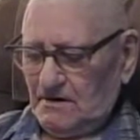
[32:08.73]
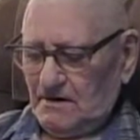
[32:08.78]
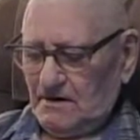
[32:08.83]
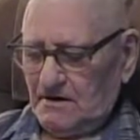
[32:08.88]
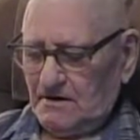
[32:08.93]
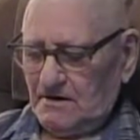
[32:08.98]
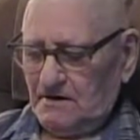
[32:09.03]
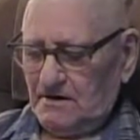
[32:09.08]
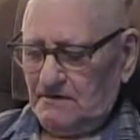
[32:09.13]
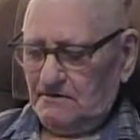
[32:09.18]
I
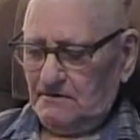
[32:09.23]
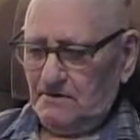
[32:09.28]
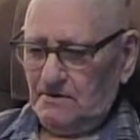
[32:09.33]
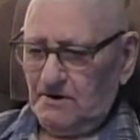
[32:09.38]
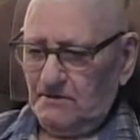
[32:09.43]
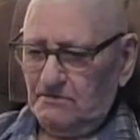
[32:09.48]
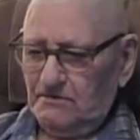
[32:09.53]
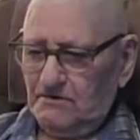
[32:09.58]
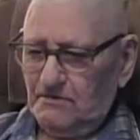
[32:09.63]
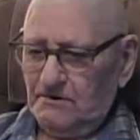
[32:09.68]
can't
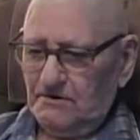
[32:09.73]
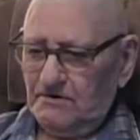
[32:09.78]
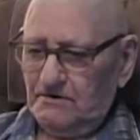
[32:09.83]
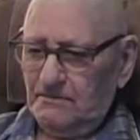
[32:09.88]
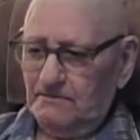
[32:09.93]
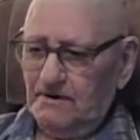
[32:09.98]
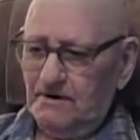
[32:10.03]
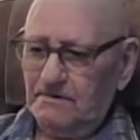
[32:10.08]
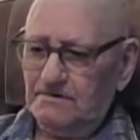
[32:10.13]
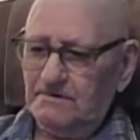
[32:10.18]
remember much
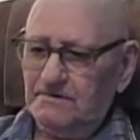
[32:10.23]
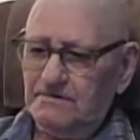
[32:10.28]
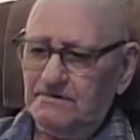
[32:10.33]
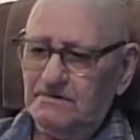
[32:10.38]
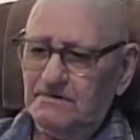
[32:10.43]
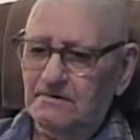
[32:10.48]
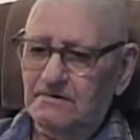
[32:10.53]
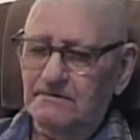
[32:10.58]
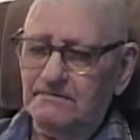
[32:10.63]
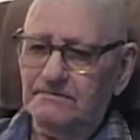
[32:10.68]
about the
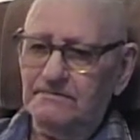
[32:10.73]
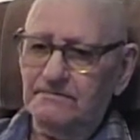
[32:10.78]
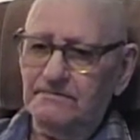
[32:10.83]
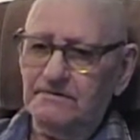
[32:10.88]
stuff,